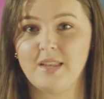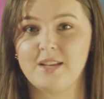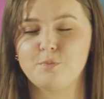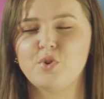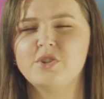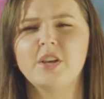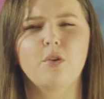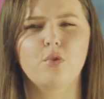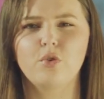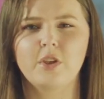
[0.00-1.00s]
as
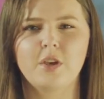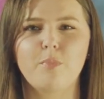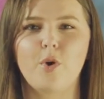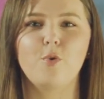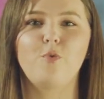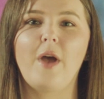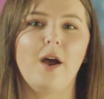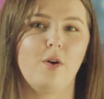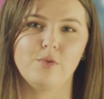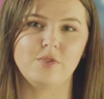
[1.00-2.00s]
particularly
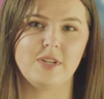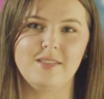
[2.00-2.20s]
profound